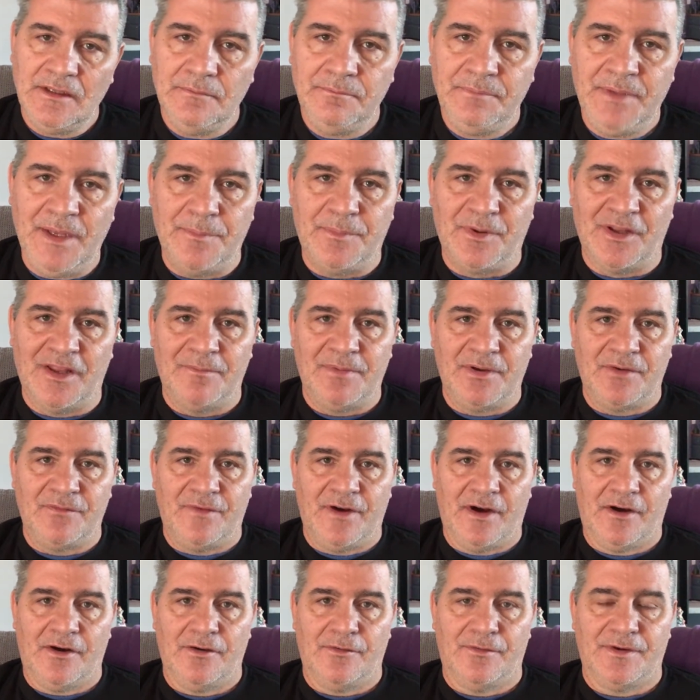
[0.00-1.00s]
people have been
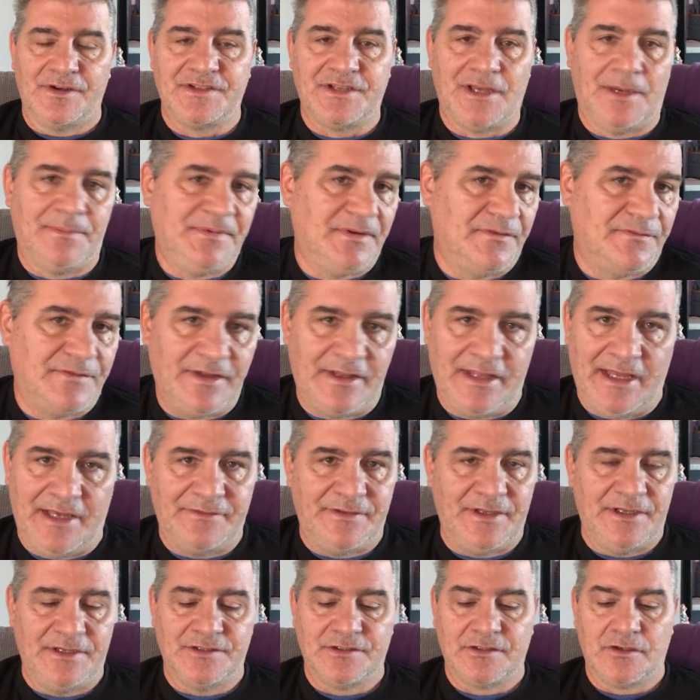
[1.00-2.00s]
very receptive to that.
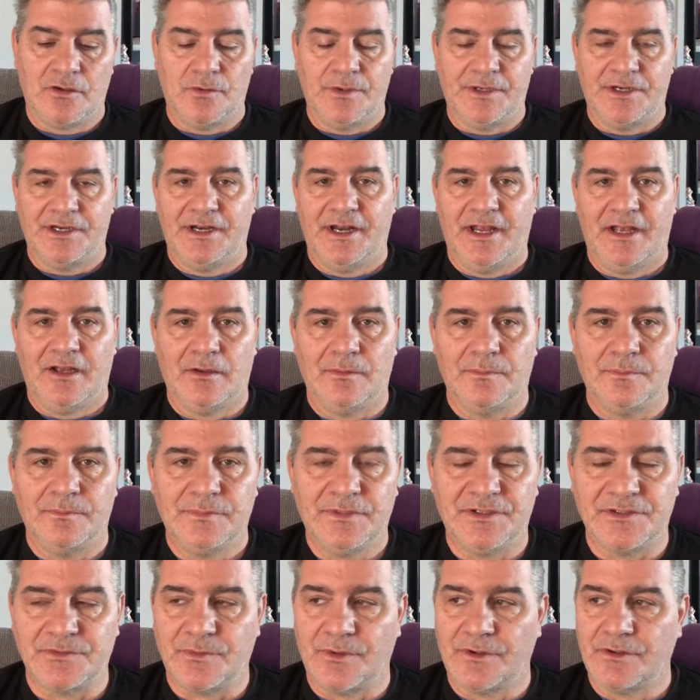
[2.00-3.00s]
They just go in and help
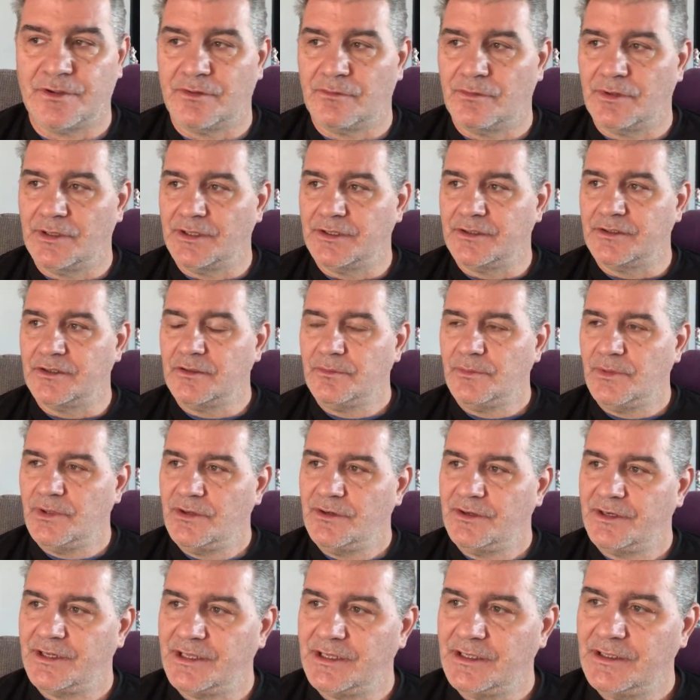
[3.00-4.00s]
because we're in a really good
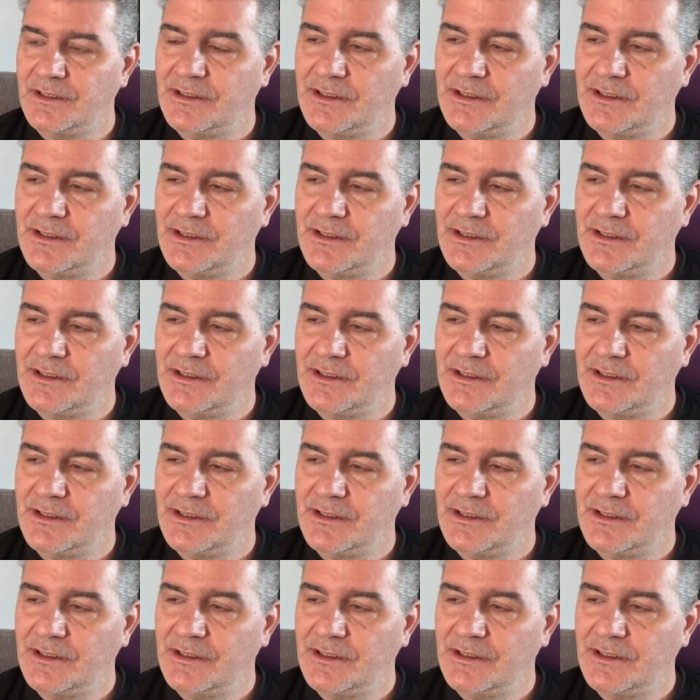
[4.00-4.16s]
community.